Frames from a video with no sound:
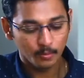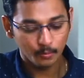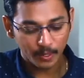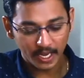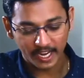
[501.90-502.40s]

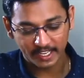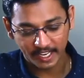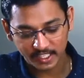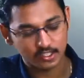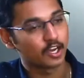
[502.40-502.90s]
We at
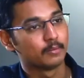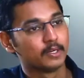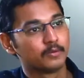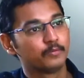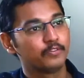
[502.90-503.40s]

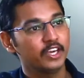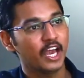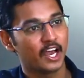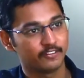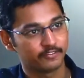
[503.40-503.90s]
NextOrbit, we
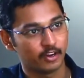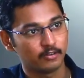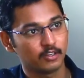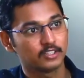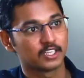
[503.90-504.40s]
have
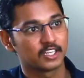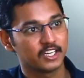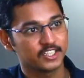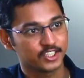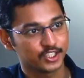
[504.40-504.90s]
found out the
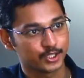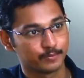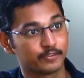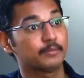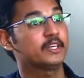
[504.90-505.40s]

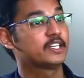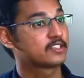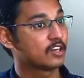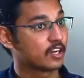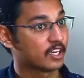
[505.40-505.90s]
relationship from the
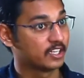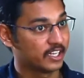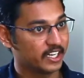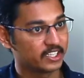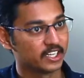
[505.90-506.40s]
historical
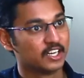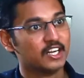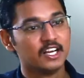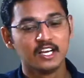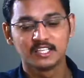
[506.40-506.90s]
data,
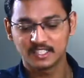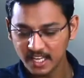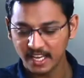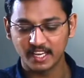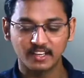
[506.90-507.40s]

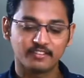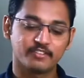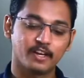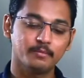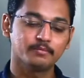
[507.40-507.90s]
saying
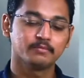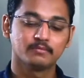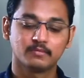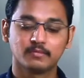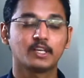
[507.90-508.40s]

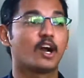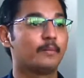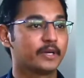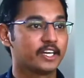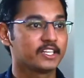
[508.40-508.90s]
from the
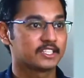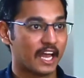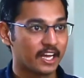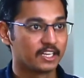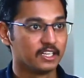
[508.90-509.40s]
competitor's
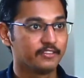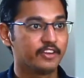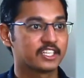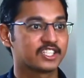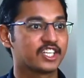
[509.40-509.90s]
angle, if he
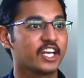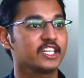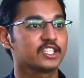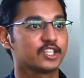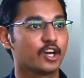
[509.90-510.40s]
has
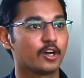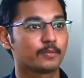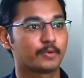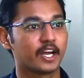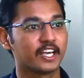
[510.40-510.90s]
changed
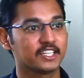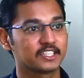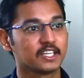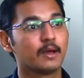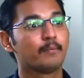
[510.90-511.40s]
your
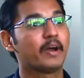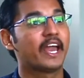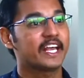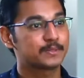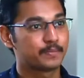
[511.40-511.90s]
price by
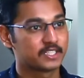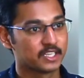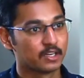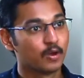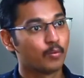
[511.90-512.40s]

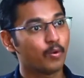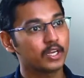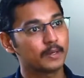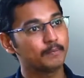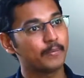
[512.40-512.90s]
X%,
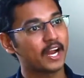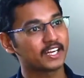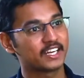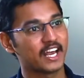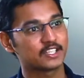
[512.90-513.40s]
what
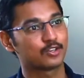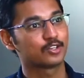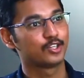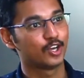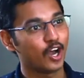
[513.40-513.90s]
impact it has
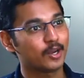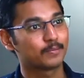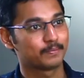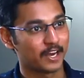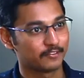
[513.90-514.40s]
on
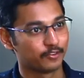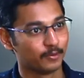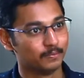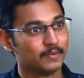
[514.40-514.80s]
your platform.